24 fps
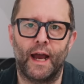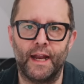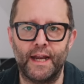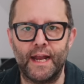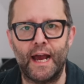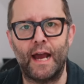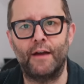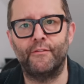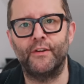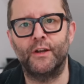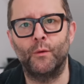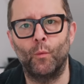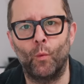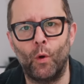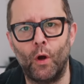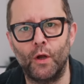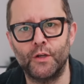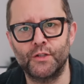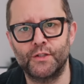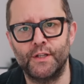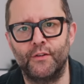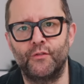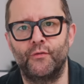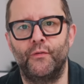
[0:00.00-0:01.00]
And having
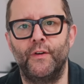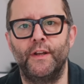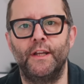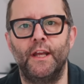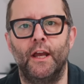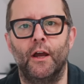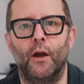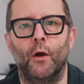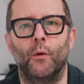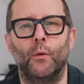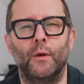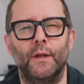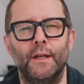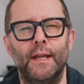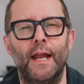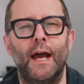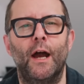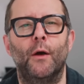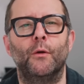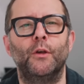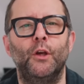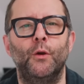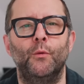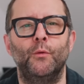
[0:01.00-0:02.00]
watched this video,
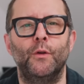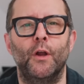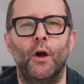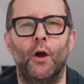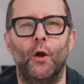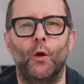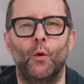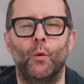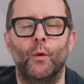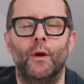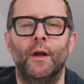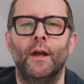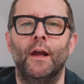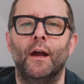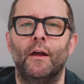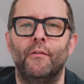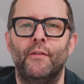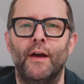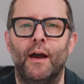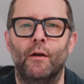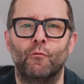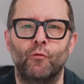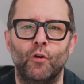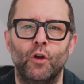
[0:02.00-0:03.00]
now you know
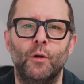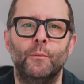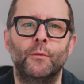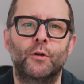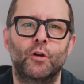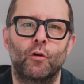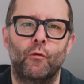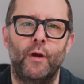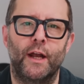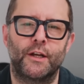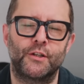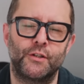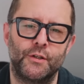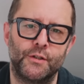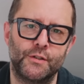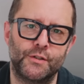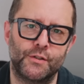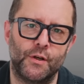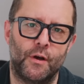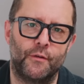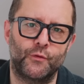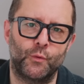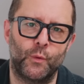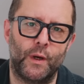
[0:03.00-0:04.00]
that room correction
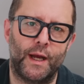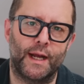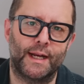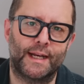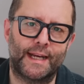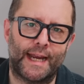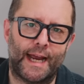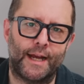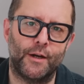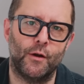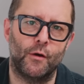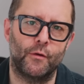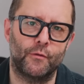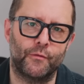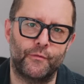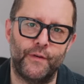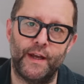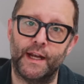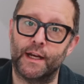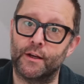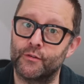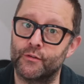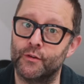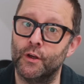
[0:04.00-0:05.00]
software cannot
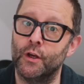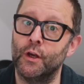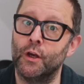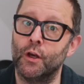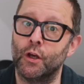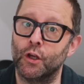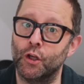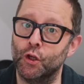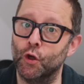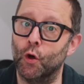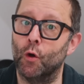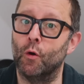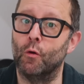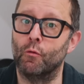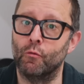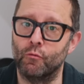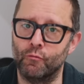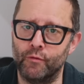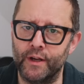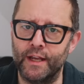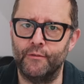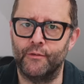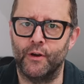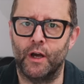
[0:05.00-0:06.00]
fix your
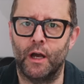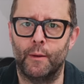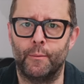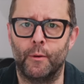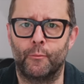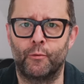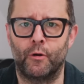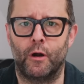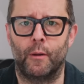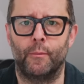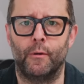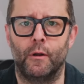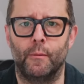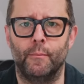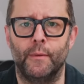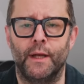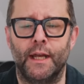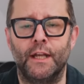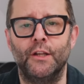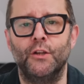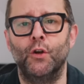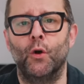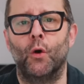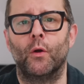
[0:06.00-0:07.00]
reverb problem
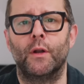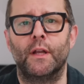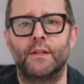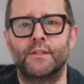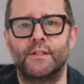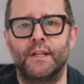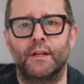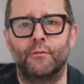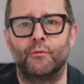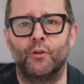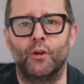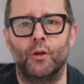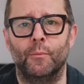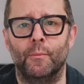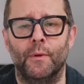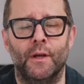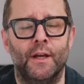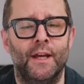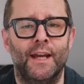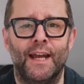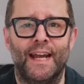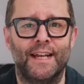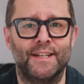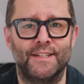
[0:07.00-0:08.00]
in your listening room.
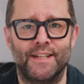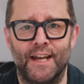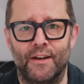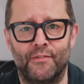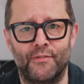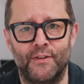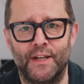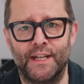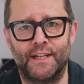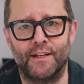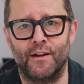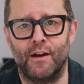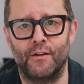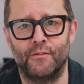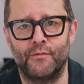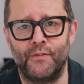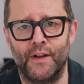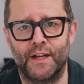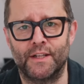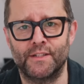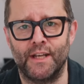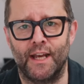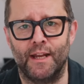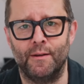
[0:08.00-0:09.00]
It definitely can't
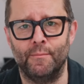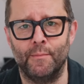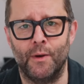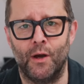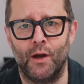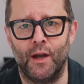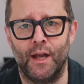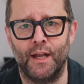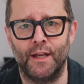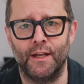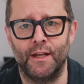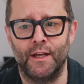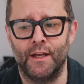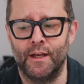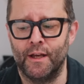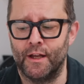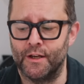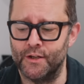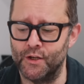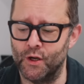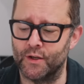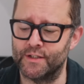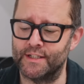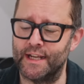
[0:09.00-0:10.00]
fix it in mine,
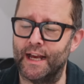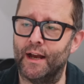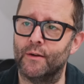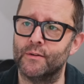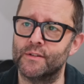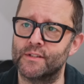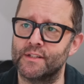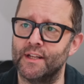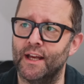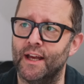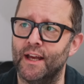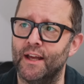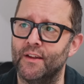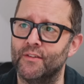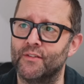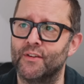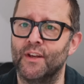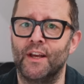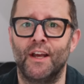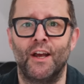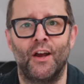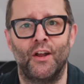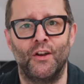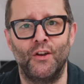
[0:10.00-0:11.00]
not
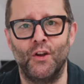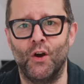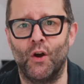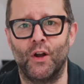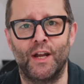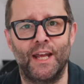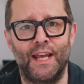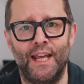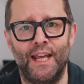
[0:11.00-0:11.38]
downstairs, not